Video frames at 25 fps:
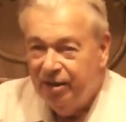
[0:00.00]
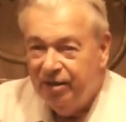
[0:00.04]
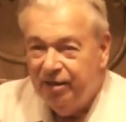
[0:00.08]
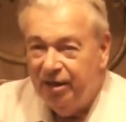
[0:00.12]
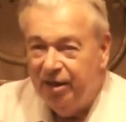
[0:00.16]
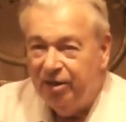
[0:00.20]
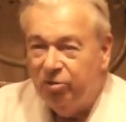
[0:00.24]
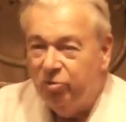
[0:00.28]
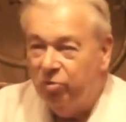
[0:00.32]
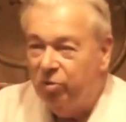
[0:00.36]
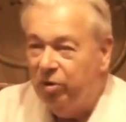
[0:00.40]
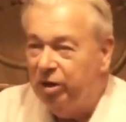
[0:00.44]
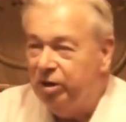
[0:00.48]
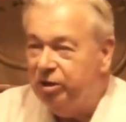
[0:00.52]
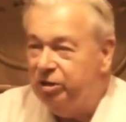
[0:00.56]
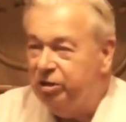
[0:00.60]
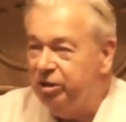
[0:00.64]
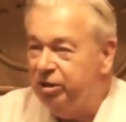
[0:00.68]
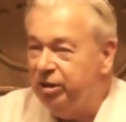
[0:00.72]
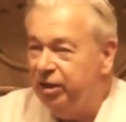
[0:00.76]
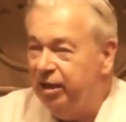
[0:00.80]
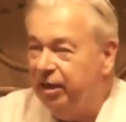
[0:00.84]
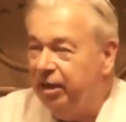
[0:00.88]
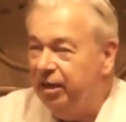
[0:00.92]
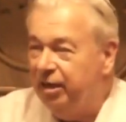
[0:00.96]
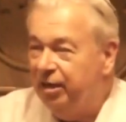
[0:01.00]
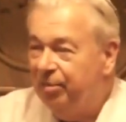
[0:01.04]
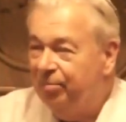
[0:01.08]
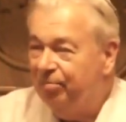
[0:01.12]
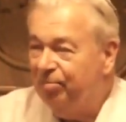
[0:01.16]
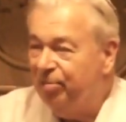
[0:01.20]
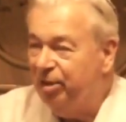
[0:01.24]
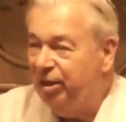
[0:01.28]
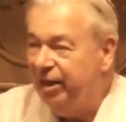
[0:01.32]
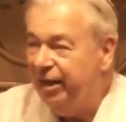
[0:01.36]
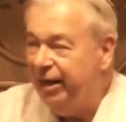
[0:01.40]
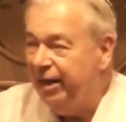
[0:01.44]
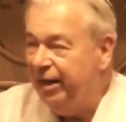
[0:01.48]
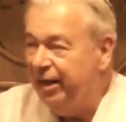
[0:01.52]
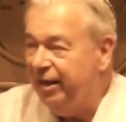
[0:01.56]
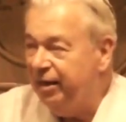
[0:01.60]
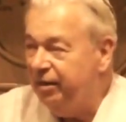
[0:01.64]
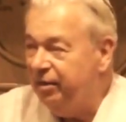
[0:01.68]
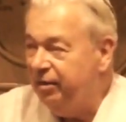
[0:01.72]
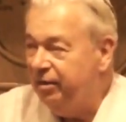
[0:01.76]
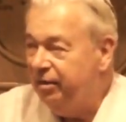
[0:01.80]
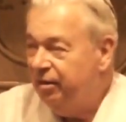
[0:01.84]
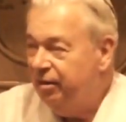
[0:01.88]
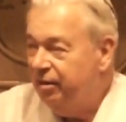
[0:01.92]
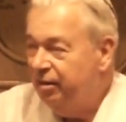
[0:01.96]
In other words, the
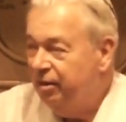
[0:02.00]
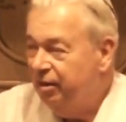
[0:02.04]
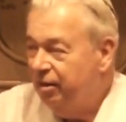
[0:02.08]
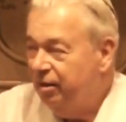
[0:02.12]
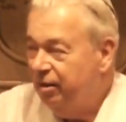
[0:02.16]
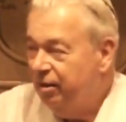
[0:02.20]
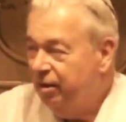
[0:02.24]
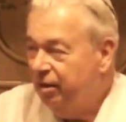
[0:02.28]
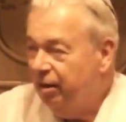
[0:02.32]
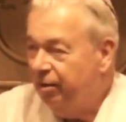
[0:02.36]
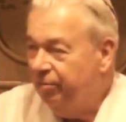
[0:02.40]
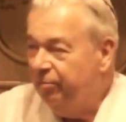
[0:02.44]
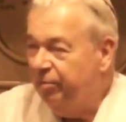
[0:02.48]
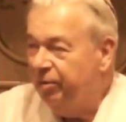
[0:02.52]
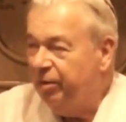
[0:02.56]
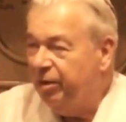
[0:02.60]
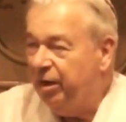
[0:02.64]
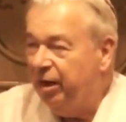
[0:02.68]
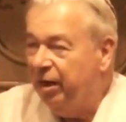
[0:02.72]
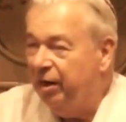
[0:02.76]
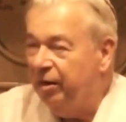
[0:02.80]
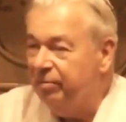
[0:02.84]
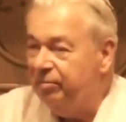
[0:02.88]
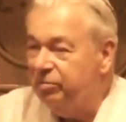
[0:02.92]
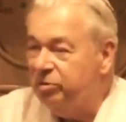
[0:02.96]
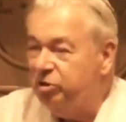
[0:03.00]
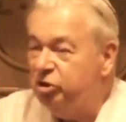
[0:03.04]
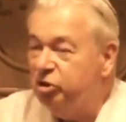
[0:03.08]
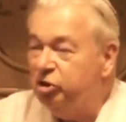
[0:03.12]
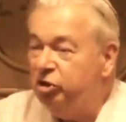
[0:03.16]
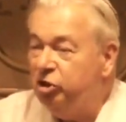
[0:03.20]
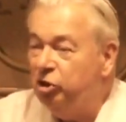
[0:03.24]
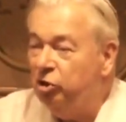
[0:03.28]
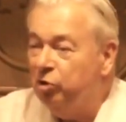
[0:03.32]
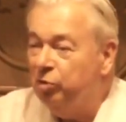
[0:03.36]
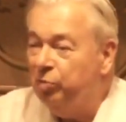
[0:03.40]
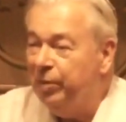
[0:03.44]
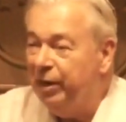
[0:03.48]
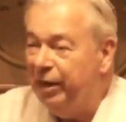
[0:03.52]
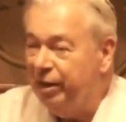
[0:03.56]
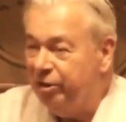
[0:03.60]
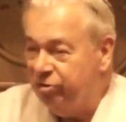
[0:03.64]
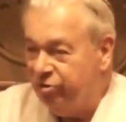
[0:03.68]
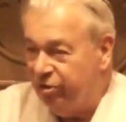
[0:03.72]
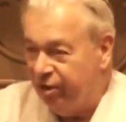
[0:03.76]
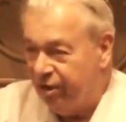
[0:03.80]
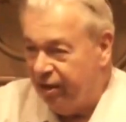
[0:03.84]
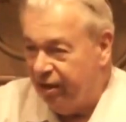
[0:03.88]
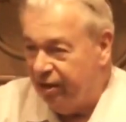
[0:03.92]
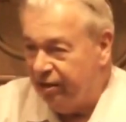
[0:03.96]
plan becomes
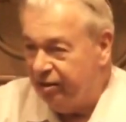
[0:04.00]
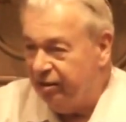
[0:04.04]
geometric.